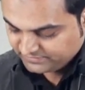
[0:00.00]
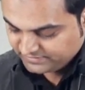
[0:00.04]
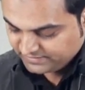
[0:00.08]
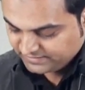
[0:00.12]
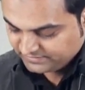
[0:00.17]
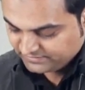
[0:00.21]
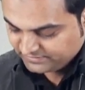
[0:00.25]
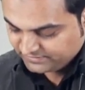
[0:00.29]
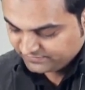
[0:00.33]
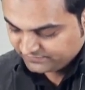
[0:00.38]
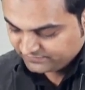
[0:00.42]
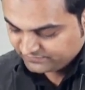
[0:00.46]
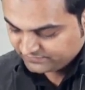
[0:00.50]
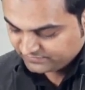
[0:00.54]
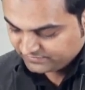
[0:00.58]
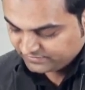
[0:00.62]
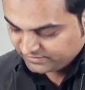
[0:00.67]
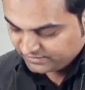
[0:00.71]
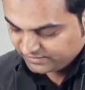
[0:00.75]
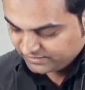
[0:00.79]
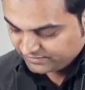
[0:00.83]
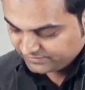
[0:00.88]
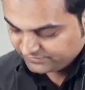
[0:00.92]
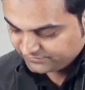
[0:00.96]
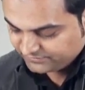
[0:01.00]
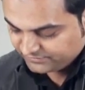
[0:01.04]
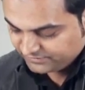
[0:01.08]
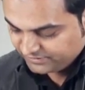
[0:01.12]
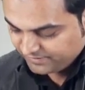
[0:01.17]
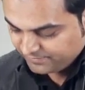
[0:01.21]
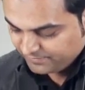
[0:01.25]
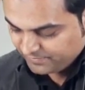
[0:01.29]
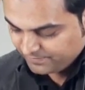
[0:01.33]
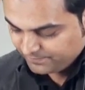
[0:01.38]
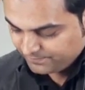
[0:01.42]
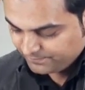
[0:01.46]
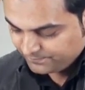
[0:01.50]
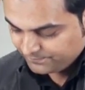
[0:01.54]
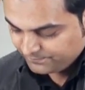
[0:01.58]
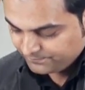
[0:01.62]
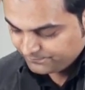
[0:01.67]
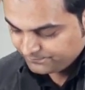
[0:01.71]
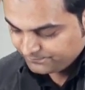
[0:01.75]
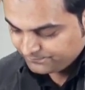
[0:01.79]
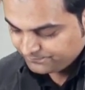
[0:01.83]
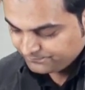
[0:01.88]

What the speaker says: that is 100 mm,